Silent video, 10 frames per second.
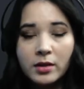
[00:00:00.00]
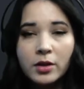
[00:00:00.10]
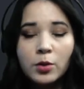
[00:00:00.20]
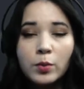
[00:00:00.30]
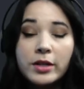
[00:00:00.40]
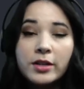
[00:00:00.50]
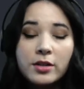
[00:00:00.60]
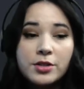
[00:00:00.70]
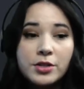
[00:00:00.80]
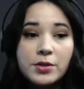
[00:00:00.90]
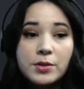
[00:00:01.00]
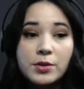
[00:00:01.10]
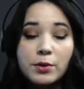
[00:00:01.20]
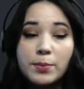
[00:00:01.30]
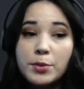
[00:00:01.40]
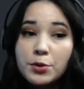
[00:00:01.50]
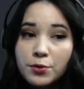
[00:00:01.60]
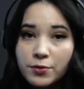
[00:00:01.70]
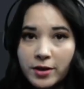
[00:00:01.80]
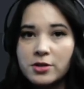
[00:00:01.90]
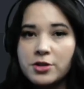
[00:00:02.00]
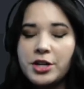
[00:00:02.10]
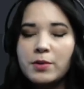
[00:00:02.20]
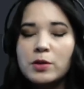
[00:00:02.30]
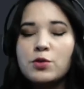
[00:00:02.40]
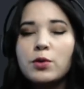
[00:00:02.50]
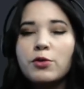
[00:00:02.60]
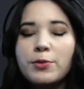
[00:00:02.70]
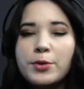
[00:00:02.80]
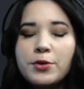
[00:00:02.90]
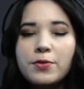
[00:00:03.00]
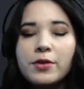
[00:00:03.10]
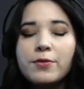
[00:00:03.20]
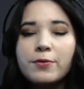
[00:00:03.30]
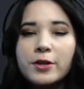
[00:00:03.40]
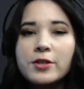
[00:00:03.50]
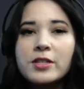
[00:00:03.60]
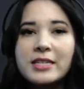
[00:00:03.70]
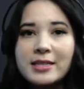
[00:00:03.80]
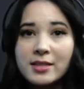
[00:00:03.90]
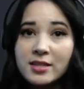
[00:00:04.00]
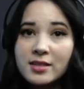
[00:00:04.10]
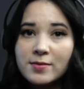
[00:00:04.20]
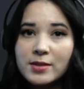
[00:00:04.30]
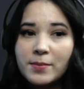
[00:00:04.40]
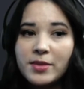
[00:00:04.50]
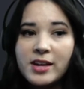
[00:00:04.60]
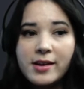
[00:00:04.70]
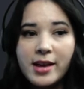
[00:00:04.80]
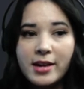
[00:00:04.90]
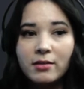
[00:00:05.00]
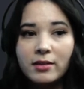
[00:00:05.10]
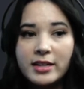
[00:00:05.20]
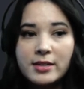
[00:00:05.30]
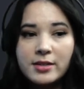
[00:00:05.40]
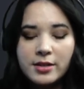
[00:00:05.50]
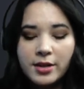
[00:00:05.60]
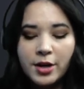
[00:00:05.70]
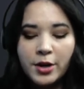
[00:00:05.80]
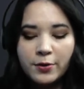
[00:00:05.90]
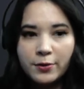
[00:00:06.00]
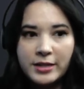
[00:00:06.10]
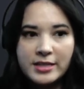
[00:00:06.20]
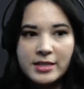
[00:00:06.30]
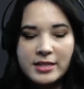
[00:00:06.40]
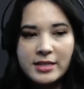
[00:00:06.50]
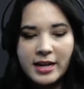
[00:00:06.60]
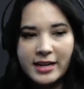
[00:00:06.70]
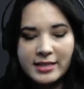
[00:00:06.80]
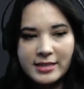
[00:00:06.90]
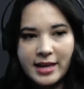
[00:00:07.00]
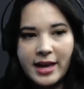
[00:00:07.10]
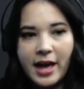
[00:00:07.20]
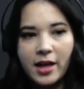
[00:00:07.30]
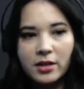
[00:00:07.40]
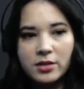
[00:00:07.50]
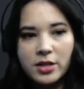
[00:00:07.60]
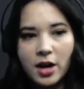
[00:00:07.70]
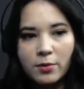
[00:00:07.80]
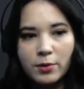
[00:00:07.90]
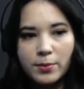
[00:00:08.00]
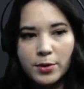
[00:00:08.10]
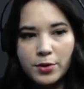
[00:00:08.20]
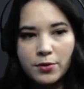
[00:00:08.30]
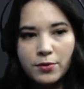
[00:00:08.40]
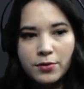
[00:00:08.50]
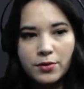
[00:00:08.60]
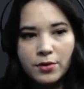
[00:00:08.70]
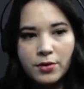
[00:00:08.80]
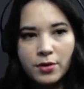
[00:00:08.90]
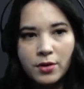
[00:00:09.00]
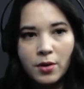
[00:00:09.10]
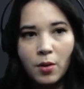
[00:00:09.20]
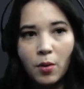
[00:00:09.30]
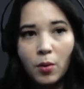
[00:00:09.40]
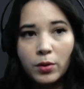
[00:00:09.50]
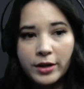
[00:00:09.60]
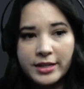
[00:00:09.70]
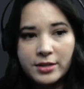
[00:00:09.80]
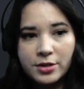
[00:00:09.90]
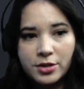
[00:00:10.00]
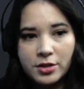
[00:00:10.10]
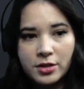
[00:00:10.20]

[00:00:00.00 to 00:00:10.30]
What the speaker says: We can also use the remove function, which will remove the first instance of something in a list. For instance, I can say L.remove orange,